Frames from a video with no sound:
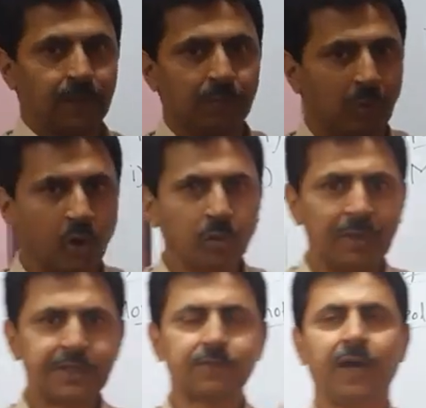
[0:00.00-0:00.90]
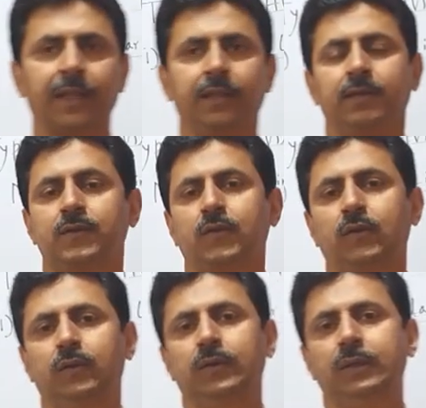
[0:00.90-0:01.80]
Mono means one,
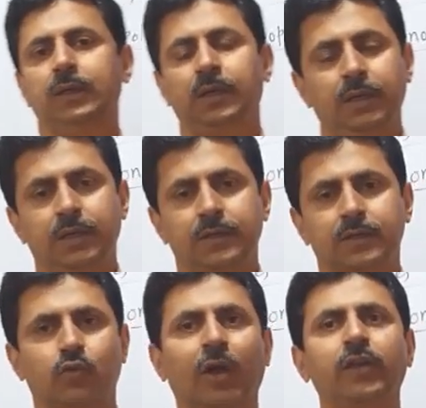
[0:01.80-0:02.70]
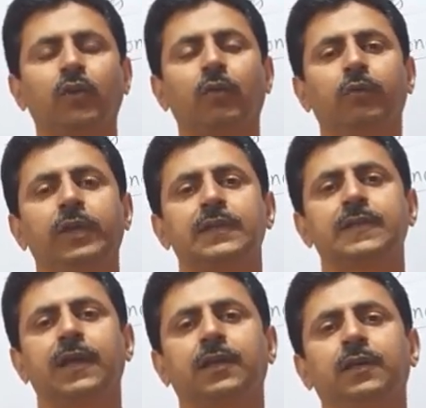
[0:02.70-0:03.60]
so it's quite obvious
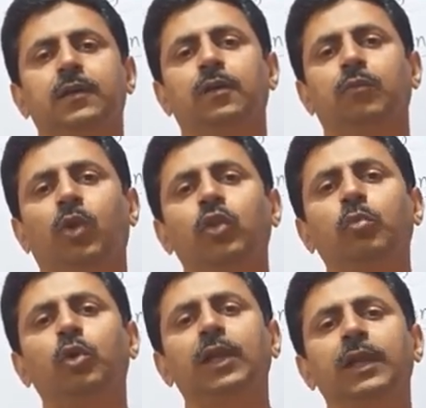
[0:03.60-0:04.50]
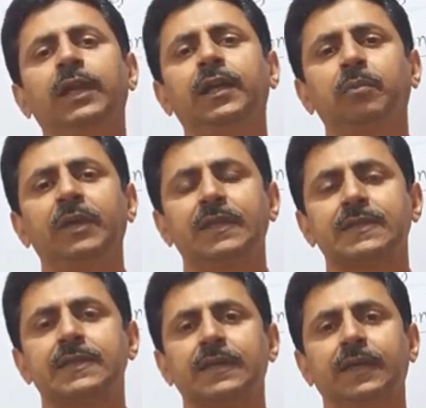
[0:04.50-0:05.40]
that a monopolar link
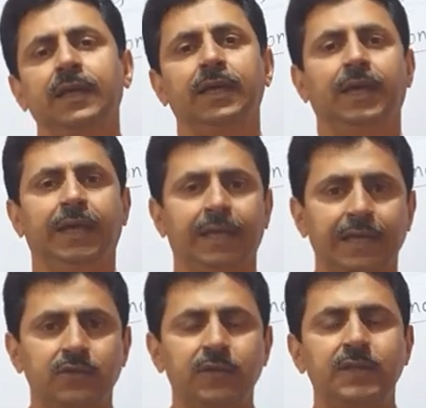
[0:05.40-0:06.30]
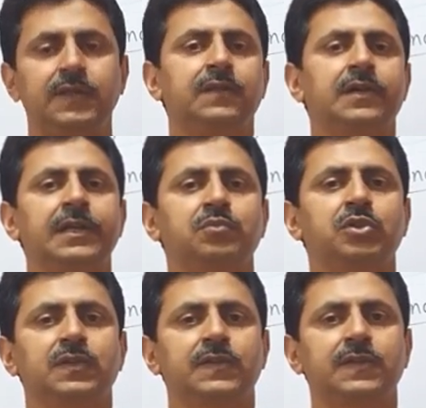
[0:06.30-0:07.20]
means an HVDC
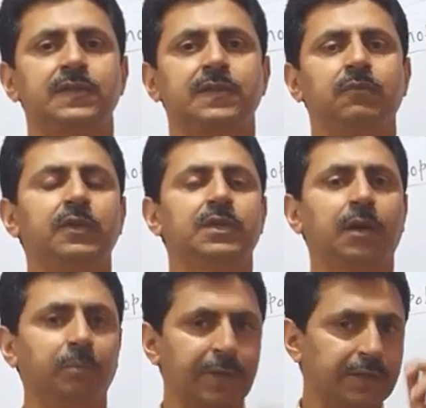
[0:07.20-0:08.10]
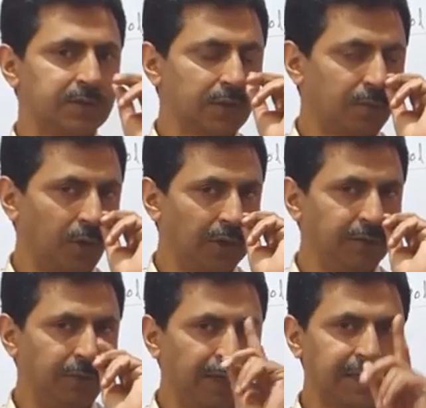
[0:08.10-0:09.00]
transmission system which comprises of only
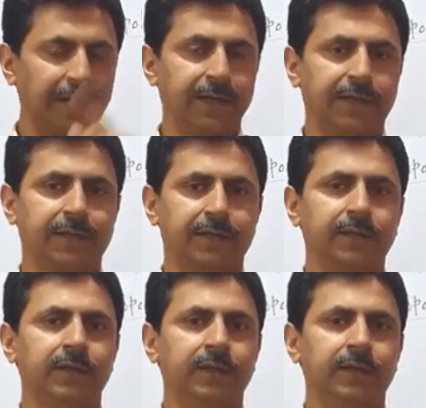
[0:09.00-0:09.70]
one conductor.